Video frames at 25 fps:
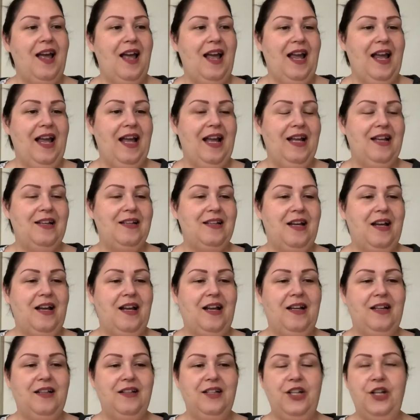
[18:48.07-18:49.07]
And,
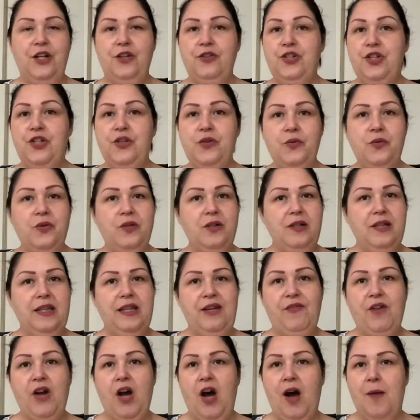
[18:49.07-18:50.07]
you know, do
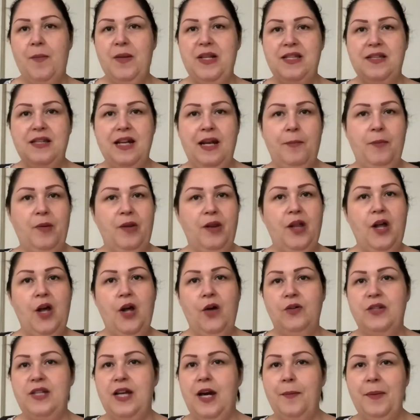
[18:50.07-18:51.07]
leave comments down
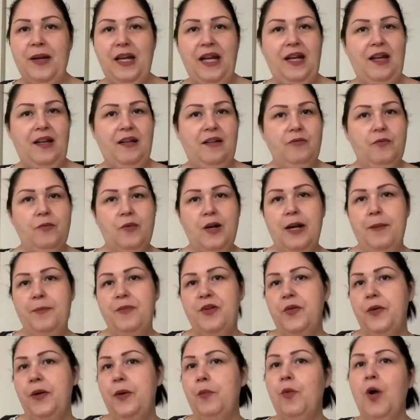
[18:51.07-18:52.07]
below. Tell me what I'm
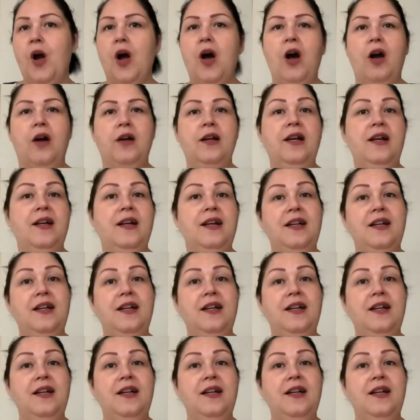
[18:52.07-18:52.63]
doing wrong.